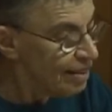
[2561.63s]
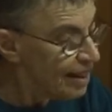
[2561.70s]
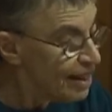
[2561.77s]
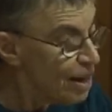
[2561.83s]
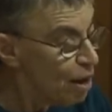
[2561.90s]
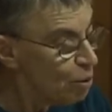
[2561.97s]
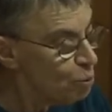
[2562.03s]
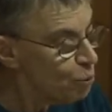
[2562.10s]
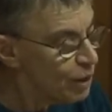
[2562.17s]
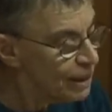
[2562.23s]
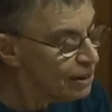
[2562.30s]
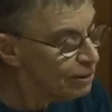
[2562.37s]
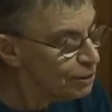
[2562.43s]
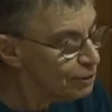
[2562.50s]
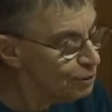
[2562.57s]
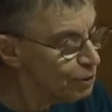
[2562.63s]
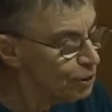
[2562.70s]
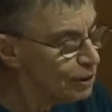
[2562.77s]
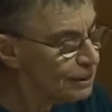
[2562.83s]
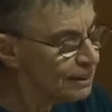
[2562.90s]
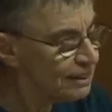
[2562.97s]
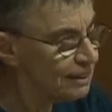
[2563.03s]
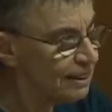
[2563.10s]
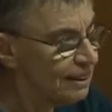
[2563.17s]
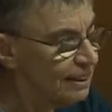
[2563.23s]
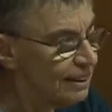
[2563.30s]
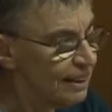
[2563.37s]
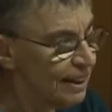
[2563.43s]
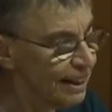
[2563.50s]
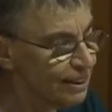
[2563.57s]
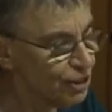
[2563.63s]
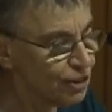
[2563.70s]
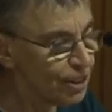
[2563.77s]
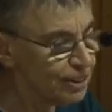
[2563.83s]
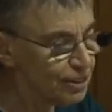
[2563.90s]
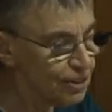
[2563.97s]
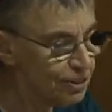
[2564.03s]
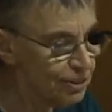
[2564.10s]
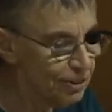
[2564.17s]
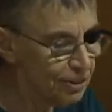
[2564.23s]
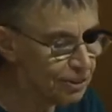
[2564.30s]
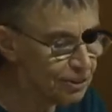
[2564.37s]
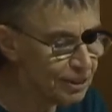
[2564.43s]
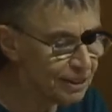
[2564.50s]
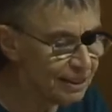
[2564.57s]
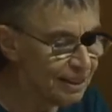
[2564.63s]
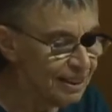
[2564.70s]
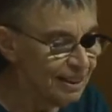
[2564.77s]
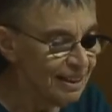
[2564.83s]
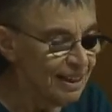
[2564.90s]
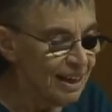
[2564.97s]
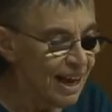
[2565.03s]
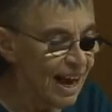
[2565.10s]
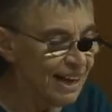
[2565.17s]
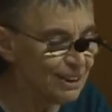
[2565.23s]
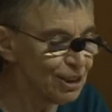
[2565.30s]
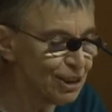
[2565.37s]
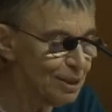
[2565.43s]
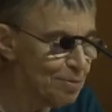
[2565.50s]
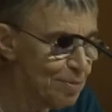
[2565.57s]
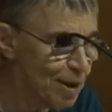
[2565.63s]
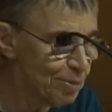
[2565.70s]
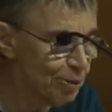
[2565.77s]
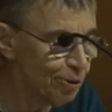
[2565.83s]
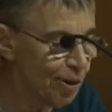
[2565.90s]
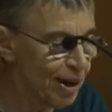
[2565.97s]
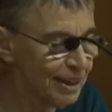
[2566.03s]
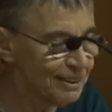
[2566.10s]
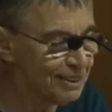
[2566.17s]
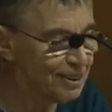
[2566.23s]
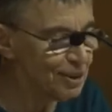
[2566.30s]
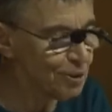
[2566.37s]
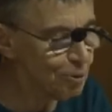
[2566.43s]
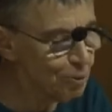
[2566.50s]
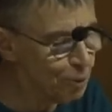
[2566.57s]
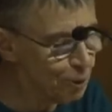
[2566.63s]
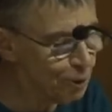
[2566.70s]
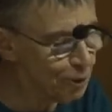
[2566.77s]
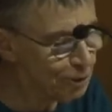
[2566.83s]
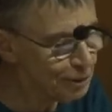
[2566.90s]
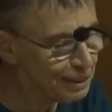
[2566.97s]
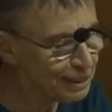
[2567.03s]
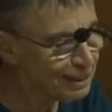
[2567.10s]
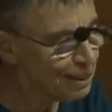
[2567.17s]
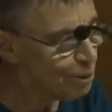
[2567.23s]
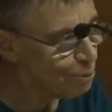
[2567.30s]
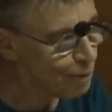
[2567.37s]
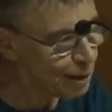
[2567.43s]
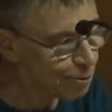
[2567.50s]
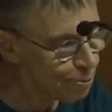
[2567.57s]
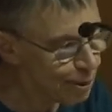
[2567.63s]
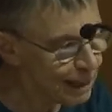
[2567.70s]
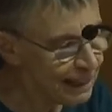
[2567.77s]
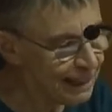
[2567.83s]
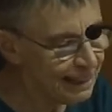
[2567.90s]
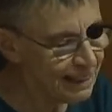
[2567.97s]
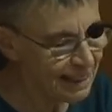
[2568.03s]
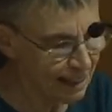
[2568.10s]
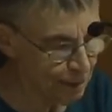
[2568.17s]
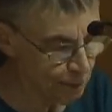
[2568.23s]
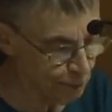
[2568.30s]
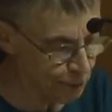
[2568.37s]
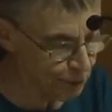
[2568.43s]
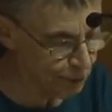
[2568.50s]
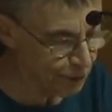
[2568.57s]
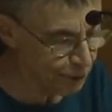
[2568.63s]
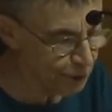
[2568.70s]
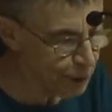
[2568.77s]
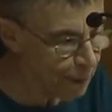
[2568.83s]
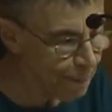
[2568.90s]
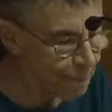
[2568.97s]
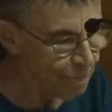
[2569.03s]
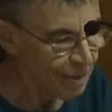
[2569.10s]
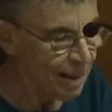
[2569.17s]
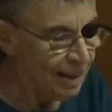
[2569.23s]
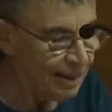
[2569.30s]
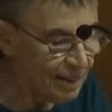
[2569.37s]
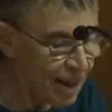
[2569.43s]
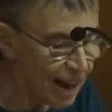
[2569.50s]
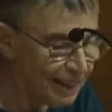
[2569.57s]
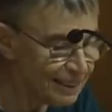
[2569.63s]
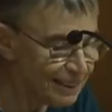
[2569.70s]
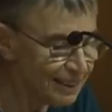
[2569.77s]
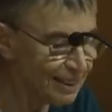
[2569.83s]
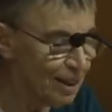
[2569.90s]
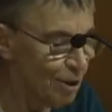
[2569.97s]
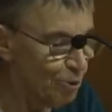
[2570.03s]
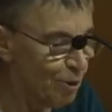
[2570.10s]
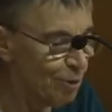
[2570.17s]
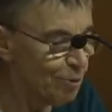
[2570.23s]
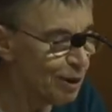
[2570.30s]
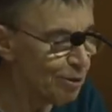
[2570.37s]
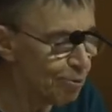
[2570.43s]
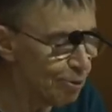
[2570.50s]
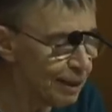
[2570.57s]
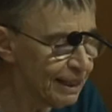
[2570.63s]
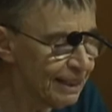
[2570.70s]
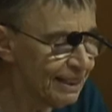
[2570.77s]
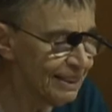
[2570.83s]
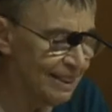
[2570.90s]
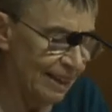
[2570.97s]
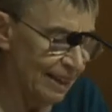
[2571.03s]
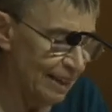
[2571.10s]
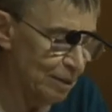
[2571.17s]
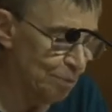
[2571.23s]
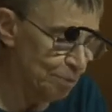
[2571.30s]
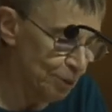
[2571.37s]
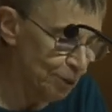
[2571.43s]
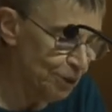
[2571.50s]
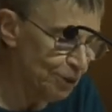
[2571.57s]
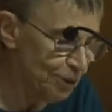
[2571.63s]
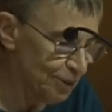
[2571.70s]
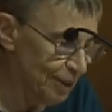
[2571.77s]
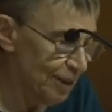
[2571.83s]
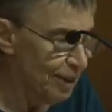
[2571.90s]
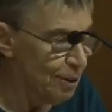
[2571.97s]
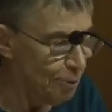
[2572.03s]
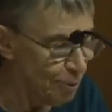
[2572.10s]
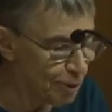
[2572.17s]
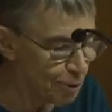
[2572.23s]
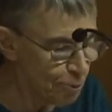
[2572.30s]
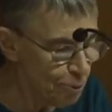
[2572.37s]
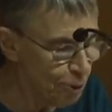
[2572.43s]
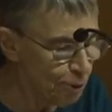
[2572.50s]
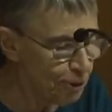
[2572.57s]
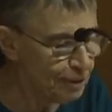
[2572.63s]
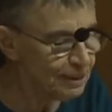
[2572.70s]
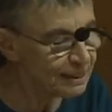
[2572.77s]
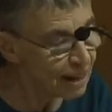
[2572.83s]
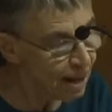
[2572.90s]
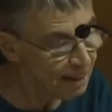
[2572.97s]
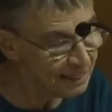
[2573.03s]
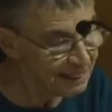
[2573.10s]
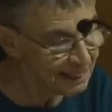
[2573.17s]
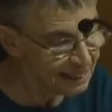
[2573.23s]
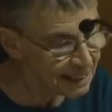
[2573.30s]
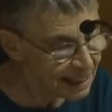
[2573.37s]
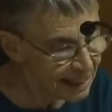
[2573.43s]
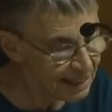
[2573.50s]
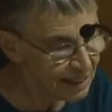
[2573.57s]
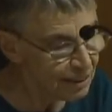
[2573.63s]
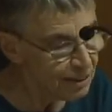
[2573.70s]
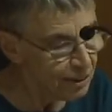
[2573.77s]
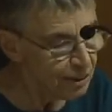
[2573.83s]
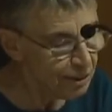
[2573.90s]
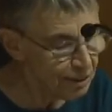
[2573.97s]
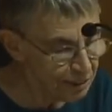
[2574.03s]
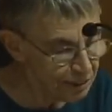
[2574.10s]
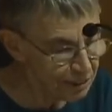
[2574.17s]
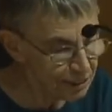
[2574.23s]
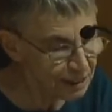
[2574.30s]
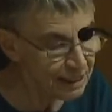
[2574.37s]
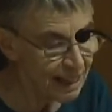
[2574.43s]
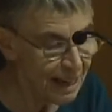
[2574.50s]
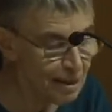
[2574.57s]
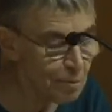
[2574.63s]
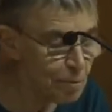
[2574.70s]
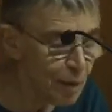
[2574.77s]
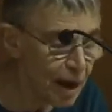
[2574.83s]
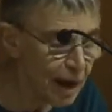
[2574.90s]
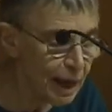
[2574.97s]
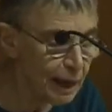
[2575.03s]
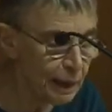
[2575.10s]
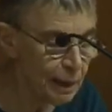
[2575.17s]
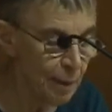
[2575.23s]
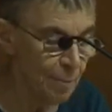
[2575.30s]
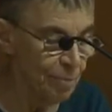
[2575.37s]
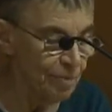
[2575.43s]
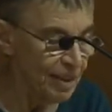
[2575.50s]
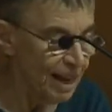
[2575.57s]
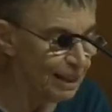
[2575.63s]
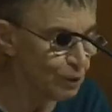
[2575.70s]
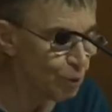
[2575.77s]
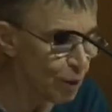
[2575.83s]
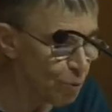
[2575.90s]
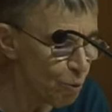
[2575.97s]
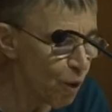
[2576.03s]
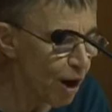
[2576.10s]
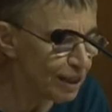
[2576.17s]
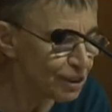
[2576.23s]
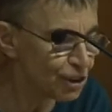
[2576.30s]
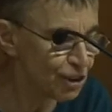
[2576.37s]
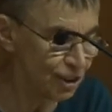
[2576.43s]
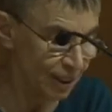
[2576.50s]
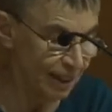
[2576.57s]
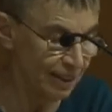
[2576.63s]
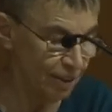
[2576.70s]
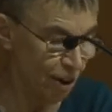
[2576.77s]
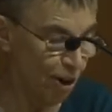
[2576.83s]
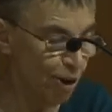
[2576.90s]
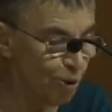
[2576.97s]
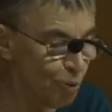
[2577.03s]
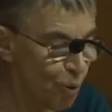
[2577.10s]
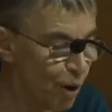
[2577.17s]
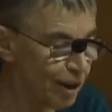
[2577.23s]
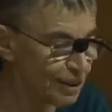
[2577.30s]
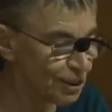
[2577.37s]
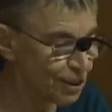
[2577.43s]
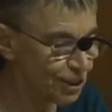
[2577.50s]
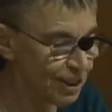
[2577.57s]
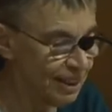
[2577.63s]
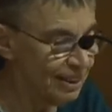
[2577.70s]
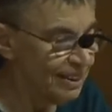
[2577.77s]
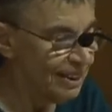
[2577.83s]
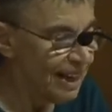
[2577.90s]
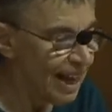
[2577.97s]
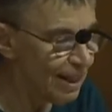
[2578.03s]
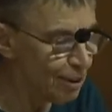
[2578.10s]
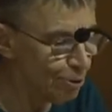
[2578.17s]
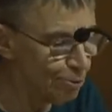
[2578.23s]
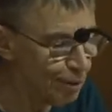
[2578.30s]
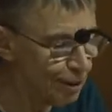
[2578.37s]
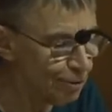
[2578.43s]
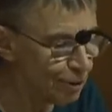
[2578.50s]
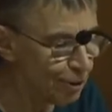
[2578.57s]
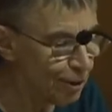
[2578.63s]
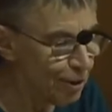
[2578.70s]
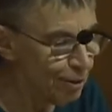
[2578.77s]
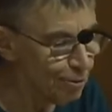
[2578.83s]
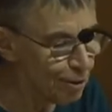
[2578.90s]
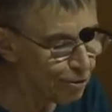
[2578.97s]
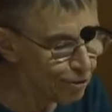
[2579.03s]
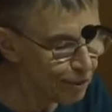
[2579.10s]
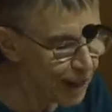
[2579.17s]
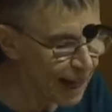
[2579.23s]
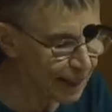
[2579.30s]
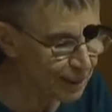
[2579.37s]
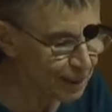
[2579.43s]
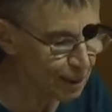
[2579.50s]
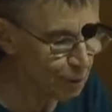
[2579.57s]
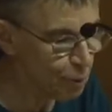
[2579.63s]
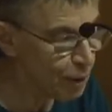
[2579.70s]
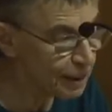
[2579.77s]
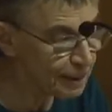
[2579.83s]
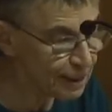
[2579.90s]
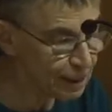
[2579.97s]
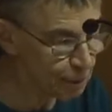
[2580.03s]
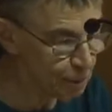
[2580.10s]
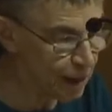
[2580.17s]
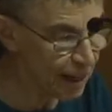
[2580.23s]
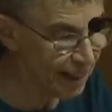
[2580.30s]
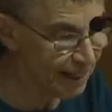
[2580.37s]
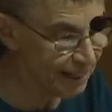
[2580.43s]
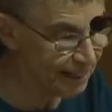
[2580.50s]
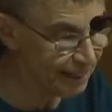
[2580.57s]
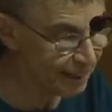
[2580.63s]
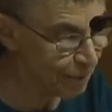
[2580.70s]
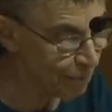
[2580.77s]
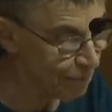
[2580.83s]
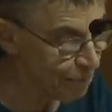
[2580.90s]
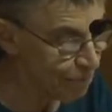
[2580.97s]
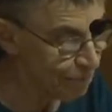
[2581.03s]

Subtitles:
The young widow's voice is just hers as she memorizes the words we read and burn, nights when we read and burn with the words unsaid, hers and mine, as we watch and are watched, and the river reflects what spies.